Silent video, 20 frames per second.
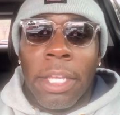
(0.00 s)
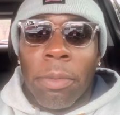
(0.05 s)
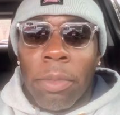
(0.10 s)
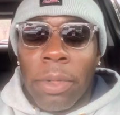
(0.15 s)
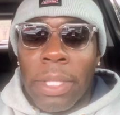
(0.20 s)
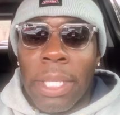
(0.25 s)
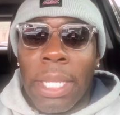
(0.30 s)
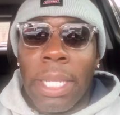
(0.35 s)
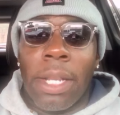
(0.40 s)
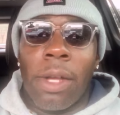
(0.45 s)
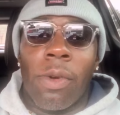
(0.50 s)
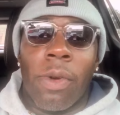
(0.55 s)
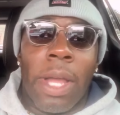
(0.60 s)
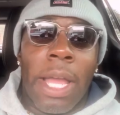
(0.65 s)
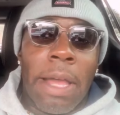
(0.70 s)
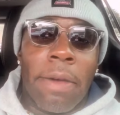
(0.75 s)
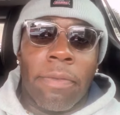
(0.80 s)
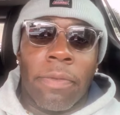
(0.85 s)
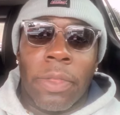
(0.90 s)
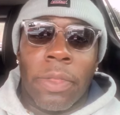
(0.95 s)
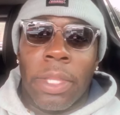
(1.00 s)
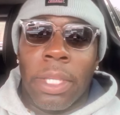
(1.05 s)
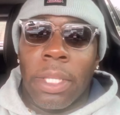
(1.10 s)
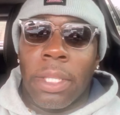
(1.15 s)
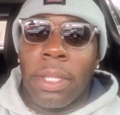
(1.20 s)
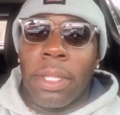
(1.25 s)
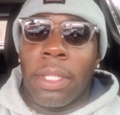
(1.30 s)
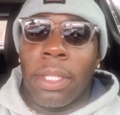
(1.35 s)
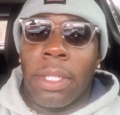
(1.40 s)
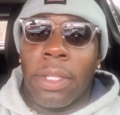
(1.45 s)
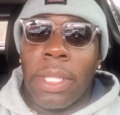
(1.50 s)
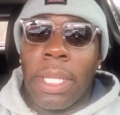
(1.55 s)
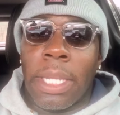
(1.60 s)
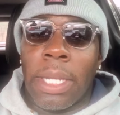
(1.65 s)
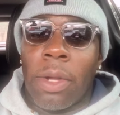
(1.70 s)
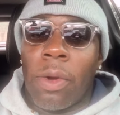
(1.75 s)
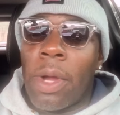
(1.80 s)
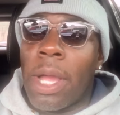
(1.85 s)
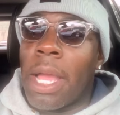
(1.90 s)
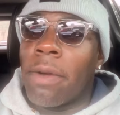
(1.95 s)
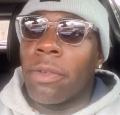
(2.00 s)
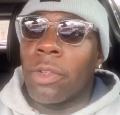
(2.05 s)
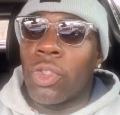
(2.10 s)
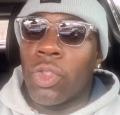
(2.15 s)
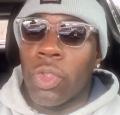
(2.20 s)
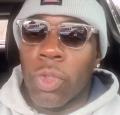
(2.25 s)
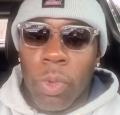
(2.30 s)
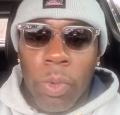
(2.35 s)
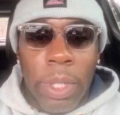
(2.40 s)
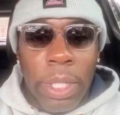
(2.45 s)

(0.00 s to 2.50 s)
But they don't have a true